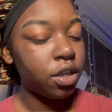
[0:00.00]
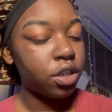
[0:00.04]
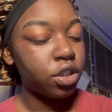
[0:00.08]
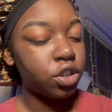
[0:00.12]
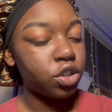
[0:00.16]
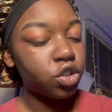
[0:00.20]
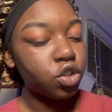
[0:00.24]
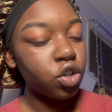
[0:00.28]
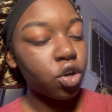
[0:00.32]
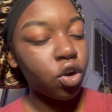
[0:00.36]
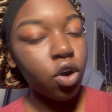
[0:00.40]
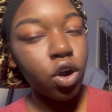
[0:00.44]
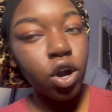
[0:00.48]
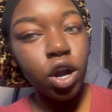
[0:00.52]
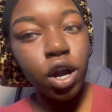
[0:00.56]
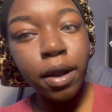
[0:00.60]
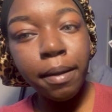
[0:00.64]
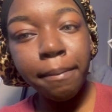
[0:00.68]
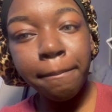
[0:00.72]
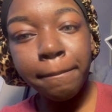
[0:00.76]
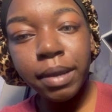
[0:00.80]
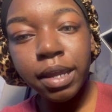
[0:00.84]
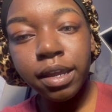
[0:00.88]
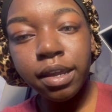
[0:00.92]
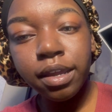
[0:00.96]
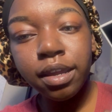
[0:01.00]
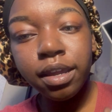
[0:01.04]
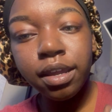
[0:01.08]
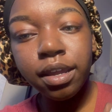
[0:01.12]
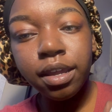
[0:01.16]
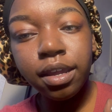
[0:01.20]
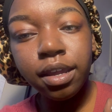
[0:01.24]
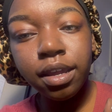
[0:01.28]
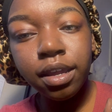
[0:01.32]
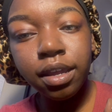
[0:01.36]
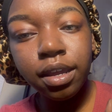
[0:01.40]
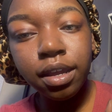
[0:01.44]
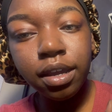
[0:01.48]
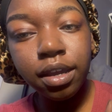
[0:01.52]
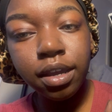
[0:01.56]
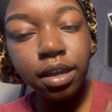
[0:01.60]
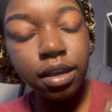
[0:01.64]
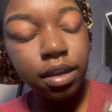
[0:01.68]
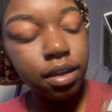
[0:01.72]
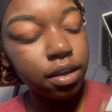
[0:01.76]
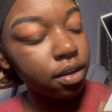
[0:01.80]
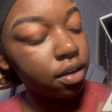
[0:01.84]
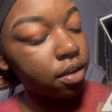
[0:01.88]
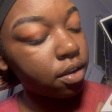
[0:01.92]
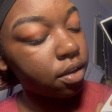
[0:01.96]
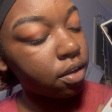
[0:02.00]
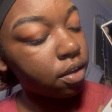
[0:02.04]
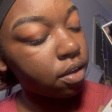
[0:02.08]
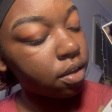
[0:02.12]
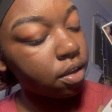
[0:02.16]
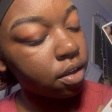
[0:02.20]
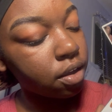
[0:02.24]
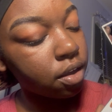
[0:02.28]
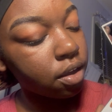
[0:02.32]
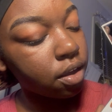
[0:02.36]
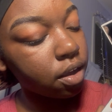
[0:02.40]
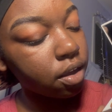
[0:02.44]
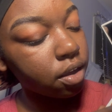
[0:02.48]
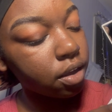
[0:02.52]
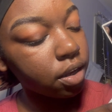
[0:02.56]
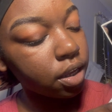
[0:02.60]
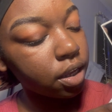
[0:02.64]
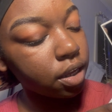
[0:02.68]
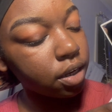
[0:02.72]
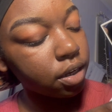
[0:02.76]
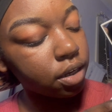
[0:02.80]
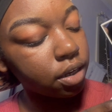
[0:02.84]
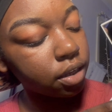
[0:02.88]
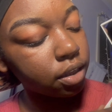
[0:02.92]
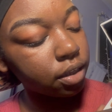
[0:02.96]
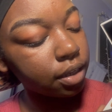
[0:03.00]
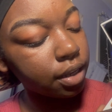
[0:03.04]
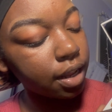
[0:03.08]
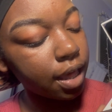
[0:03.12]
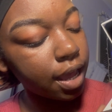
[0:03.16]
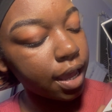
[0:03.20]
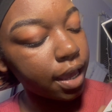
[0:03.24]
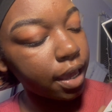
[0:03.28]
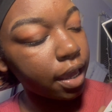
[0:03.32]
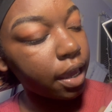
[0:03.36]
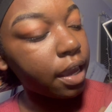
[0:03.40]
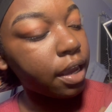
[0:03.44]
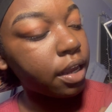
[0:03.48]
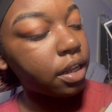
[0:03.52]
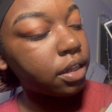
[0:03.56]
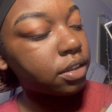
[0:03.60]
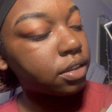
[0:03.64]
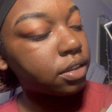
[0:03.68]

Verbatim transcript: Charming, Delight,